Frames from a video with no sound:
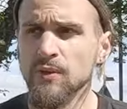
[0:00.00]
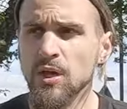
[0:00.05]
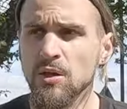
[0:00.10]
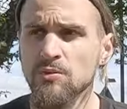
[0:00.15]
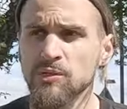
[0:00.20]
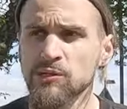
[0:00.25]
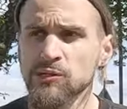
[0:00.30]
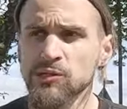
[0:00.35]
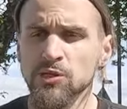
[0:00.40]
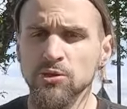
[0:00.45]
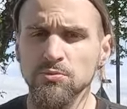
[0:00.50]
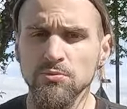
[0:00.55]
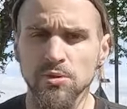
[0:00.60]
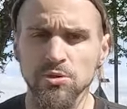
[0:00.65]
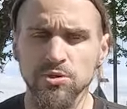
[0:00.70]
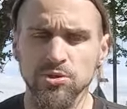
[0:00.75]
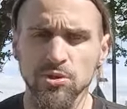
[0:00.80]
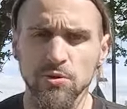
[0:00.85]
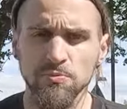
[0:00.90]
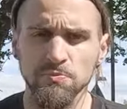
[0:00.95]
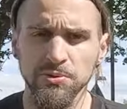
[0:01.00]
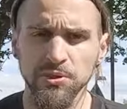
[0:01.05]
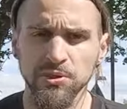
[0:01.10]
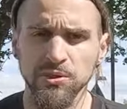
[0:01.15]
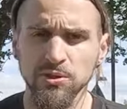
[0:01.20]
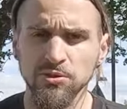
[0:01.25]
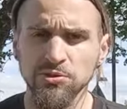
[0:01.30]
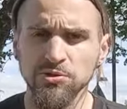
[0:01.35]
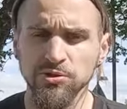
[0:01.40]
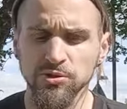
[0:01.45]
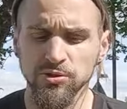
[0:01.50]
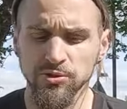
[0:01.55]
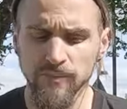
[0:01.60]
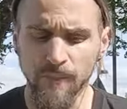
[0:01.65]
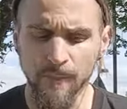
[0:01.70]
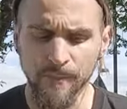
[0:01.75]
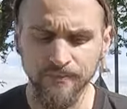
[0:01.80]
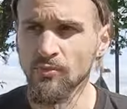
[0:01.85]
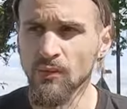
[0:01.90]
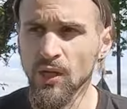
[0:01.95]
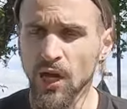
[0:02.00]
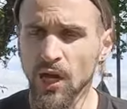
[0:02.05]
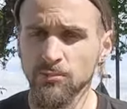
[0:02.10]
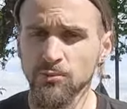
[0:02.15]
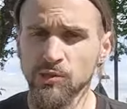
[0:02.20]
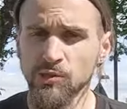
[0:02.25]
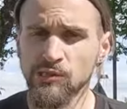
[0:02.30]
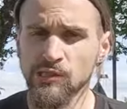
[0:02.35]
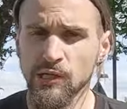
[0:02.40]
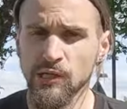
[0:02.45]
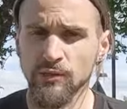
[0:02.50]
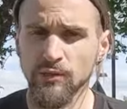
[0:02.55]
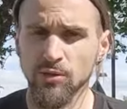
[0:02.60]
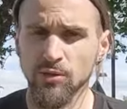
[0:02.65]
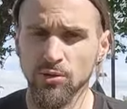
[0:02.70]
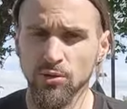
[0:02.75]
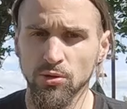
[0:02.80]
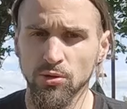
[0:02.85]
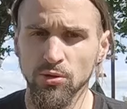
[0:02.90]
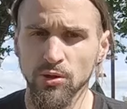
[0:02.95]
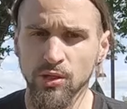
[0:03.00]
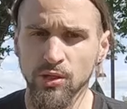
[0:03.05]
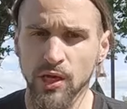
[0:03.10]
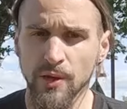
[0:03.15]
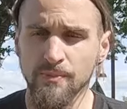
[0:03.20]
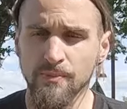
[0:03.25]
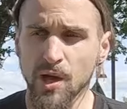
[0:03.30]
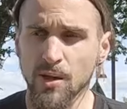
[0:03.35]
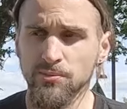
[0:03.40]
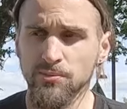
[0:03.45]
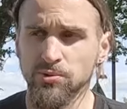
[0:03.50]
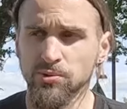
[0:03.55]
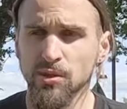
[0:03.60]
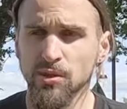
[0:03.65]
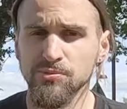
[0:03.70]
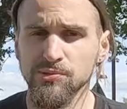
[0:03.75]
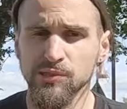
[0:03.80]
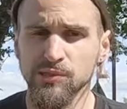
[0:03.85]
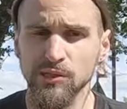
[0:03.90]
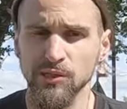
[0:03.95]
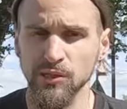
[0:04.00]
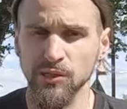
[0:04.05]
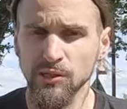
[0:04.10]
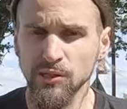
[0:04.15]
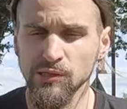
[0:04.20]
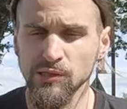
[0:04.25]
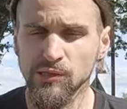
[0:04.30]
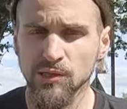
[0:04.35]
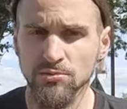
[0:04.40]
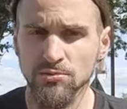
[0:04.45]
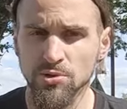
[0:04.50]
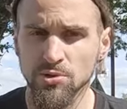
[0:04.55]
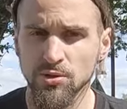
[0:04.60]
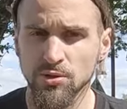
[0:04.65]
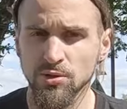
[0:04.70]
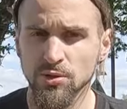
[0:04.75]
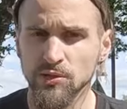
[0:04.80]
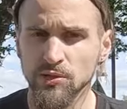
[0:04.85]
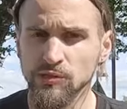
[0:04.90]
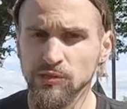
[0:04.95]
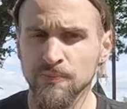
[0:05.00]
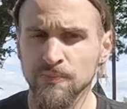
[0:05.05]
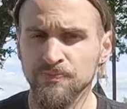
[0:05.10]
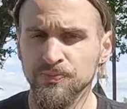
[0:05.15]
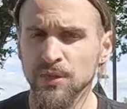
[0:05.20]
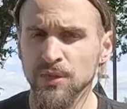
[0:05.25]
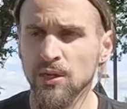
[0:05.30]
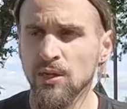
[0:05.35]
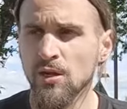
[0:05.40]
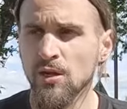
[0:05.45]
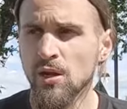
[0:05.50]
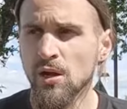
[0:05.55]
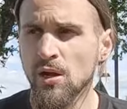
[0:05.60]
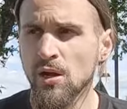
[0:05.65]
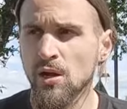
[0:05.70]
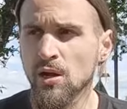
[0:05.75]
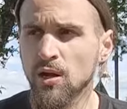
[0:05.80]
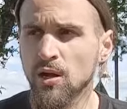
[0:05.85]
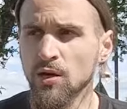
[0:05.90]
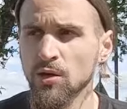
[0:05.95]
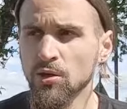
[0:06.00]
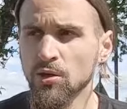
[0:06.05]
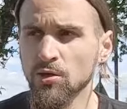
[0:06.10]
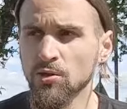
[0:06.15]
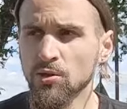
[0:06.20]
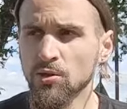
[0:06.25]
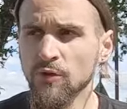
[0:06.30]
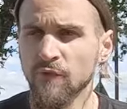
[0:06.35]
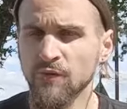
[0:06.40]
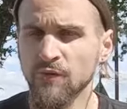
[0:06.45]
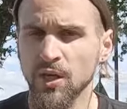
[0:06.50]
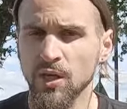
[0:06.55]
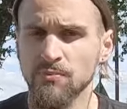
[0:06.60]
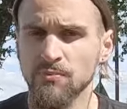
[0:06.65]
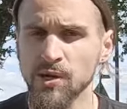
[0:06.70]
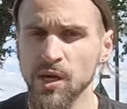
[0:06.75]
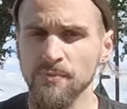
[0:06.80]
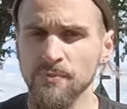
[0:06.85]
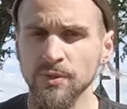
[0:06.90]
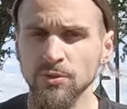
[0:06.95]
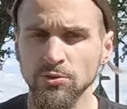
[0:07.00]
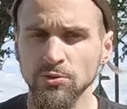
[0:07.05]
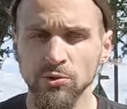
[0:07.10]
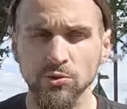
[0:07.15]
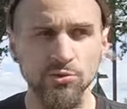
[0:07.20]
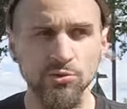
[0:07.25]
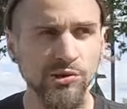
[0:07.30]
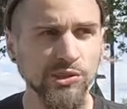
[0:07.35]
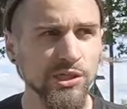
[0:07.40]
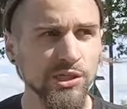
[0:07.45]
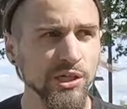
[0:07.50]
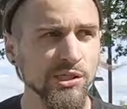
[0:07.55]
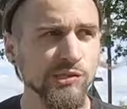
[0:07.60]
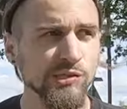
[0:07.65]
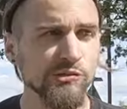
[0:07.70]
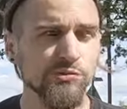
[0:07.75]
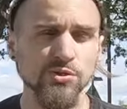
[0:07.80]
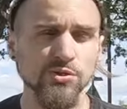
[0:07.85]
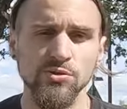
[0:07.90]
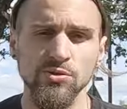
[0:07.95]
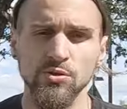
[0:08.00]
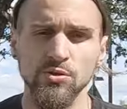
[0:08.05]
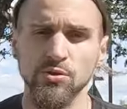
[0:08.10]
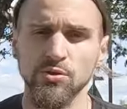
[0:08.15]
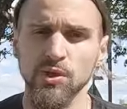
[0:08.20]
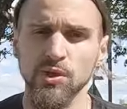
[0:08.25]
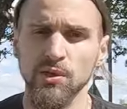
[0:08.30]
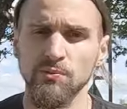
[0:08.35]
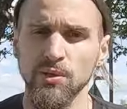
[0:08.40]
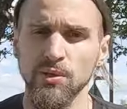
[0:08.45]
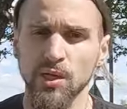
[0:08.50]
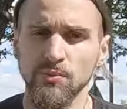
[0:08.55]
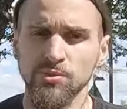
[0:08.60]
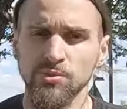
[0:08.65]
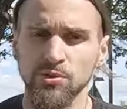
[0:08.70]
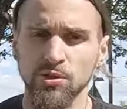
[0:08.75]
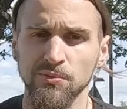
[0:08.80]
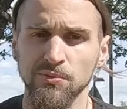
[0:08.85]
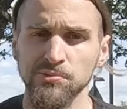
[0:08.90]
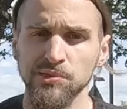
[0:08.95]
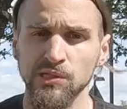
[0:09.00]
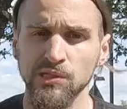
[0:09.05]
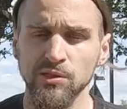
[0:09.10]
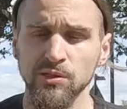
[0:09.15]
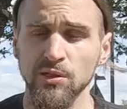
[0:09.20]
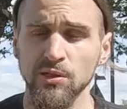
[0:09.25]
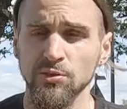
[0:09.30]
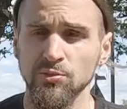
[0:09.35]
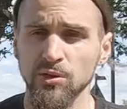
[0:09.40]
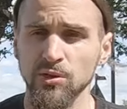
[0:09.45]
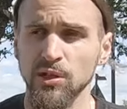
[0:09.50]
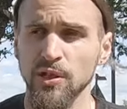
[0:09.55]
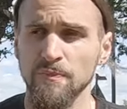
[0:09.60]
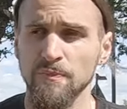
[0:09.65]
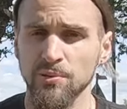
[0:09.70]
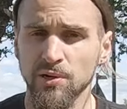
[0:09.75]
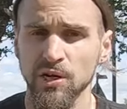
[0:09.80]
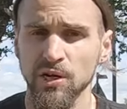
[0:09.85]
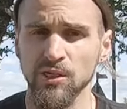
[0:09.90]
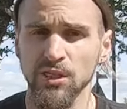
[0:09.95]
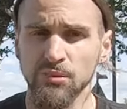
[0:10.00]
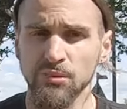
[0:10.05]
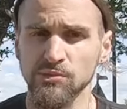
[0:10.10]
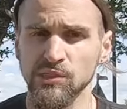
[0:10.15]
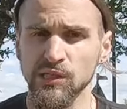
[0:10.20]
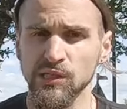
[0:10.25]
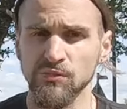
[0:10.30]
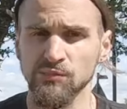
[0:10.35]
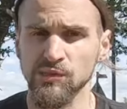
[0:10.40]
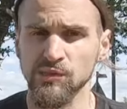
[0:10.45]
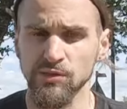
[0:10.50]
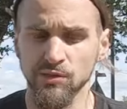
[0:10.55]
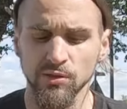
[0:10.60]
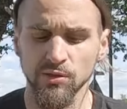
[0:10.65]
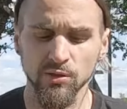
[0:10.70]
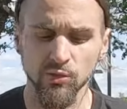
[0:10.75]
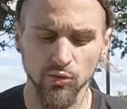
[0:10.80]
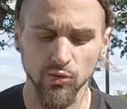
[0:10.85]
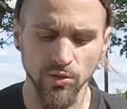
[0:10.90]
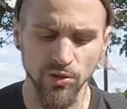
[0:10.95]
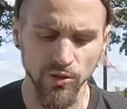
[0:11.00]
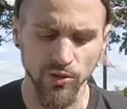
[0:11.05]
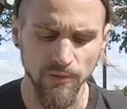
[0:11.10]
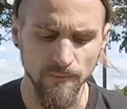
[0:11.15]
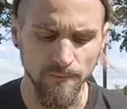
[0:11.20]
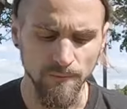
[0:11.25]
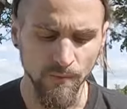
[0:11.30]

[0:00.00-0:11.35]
There's not much competition. I'm not saying that all kebab shops are like this. I'm sure there's a lot of kebab enthusiasts which call kebab shops and that really pride themselves in their work.